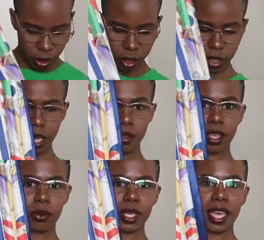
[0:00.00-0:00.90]
and now
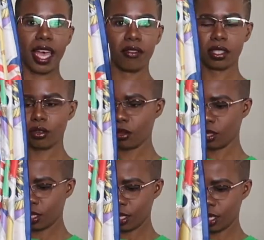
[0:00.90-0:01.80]
that we have it
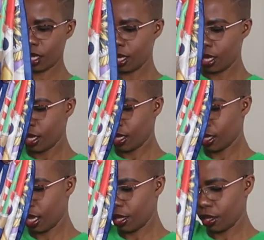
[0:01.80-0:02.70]
all
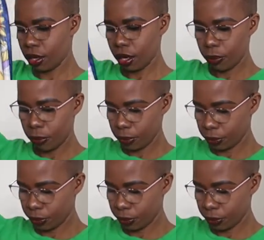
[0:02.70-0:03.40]
gathered up,